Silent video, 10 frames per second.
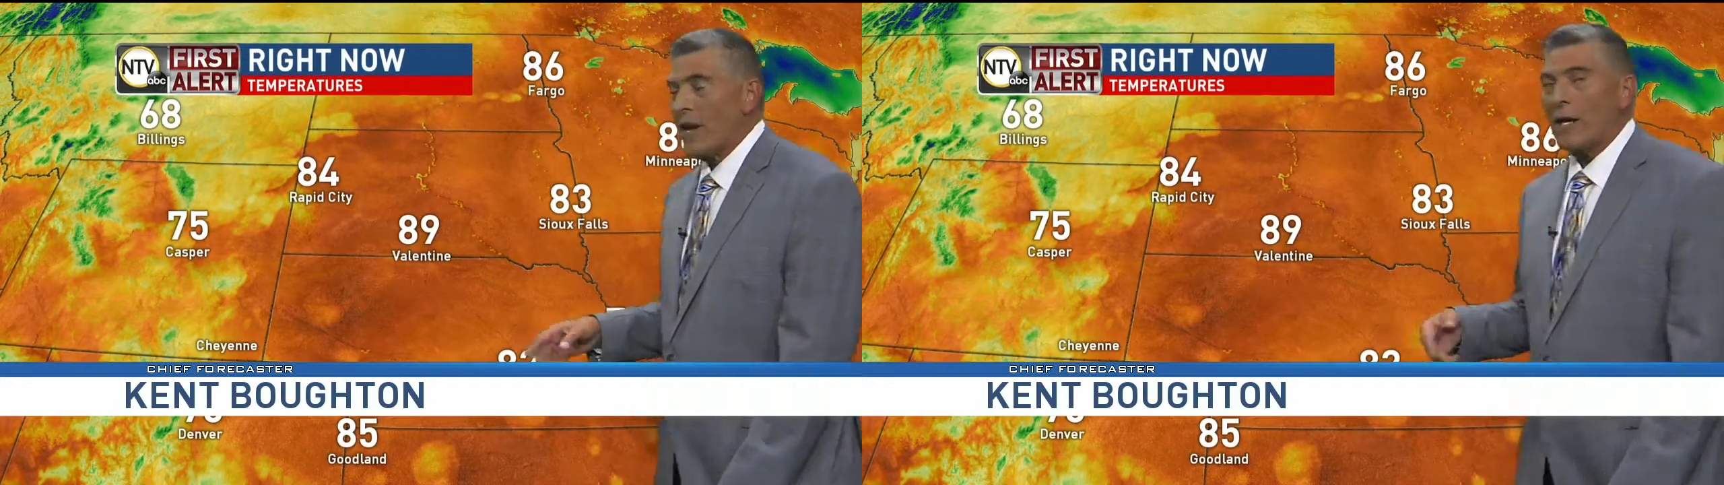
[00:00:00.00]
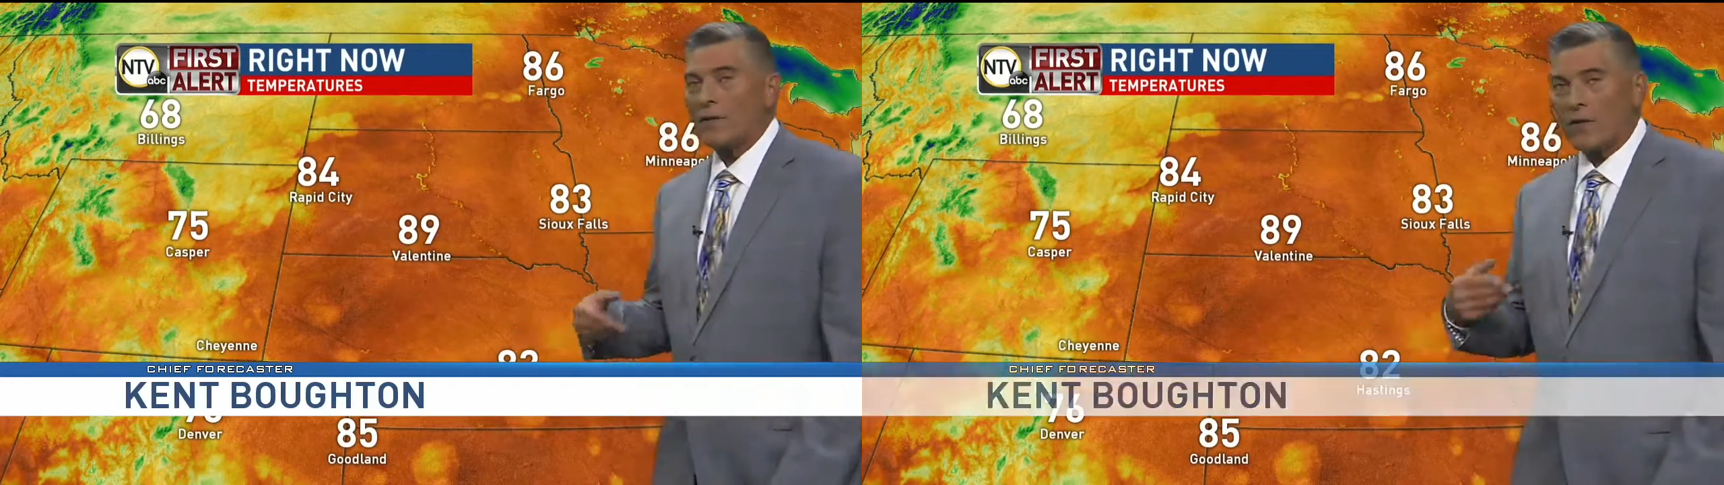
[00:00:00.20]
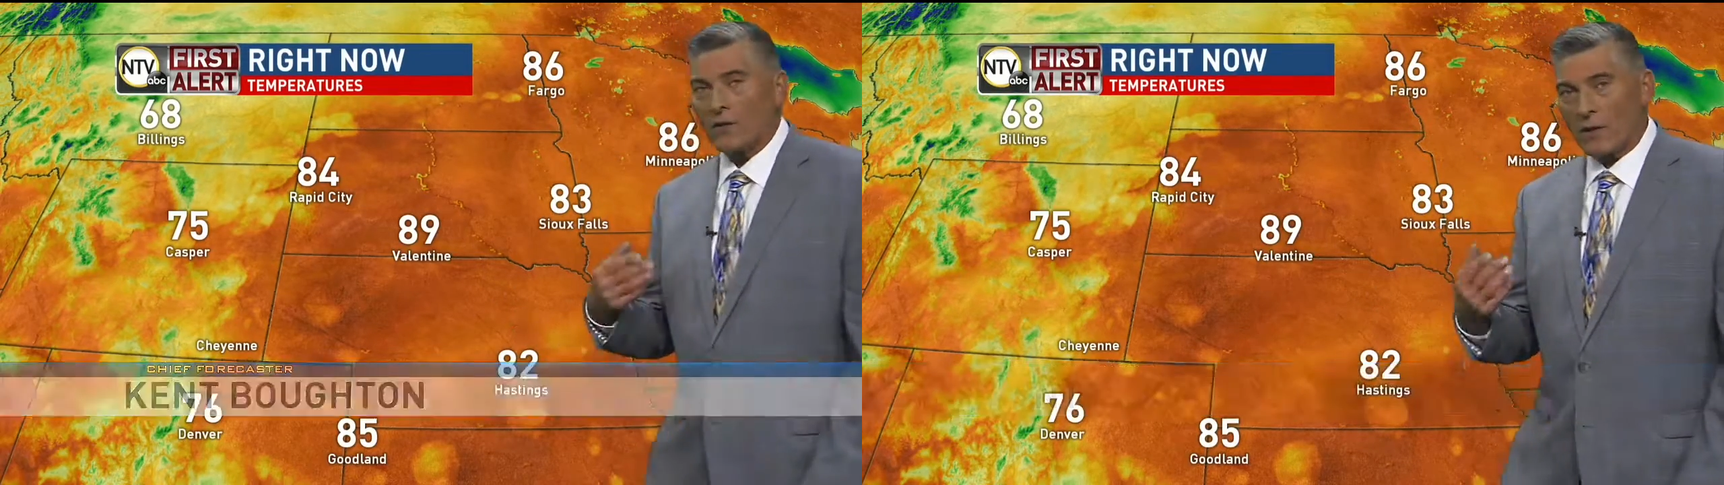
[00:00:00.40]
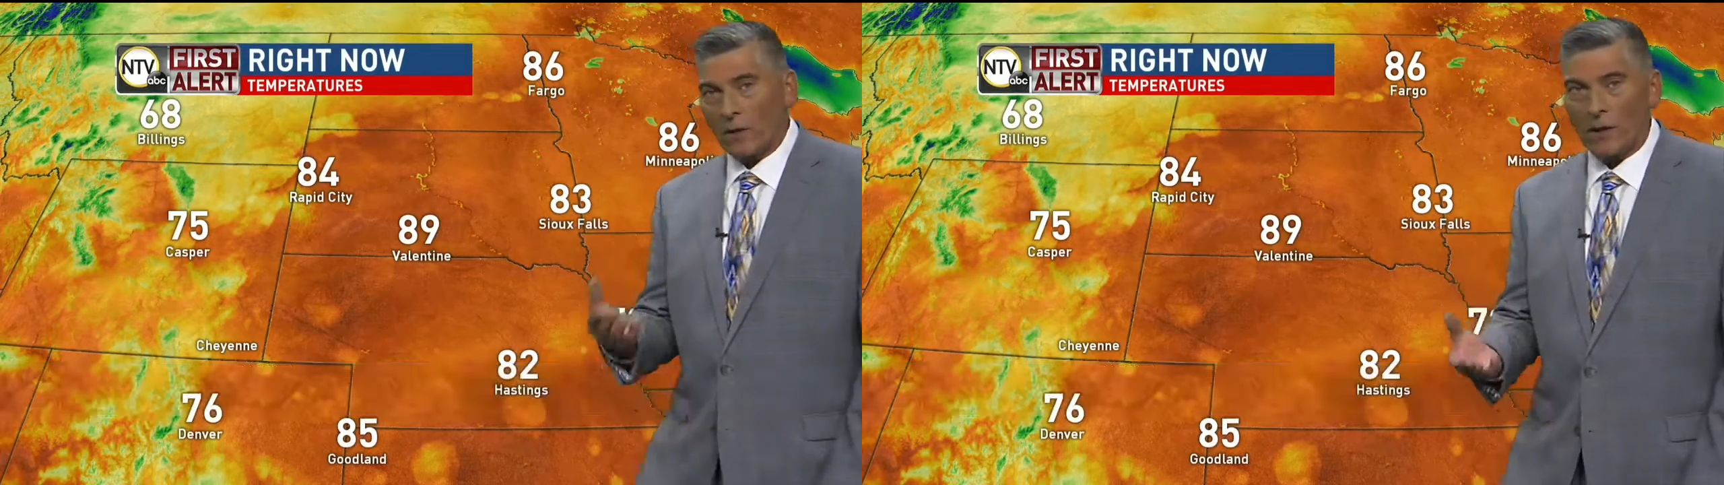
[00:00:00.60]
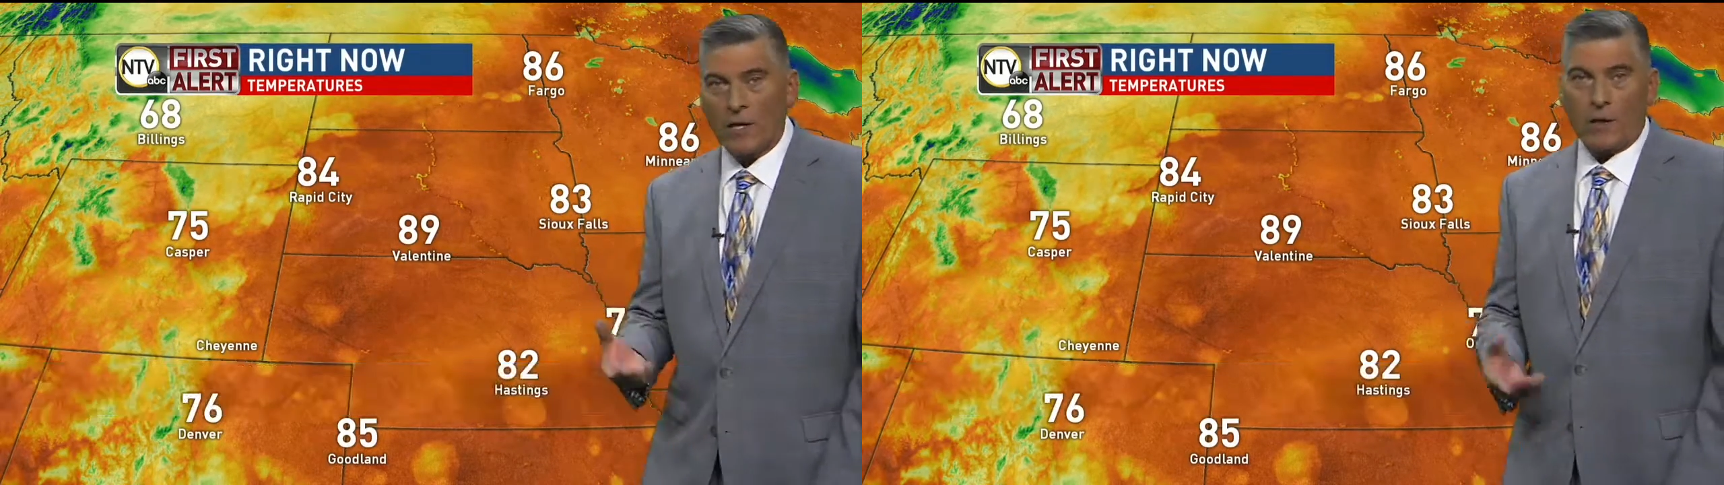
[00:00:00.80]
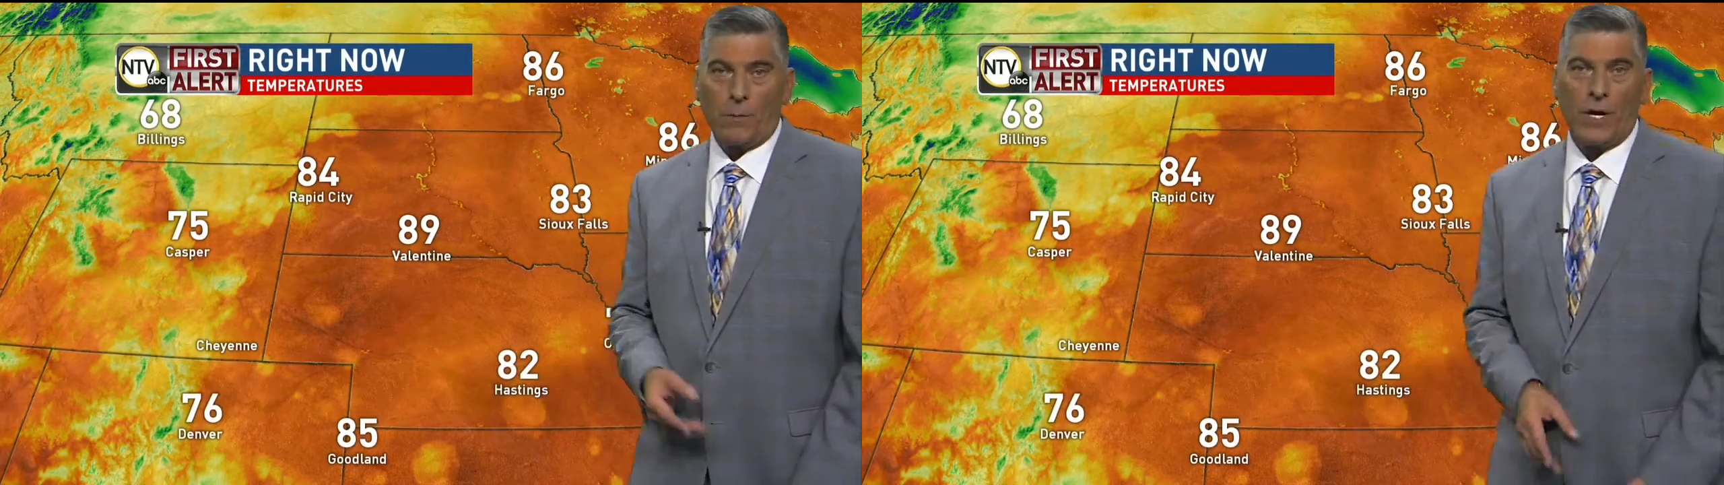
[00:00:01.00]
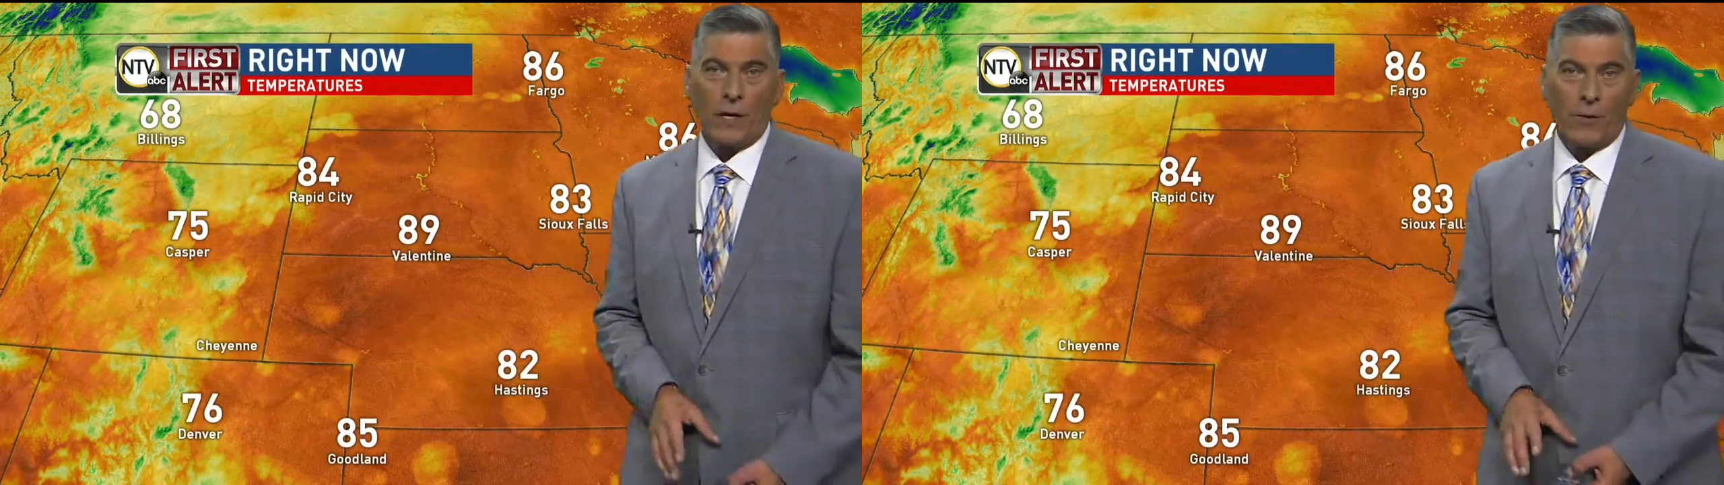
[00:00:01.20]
cases a little bit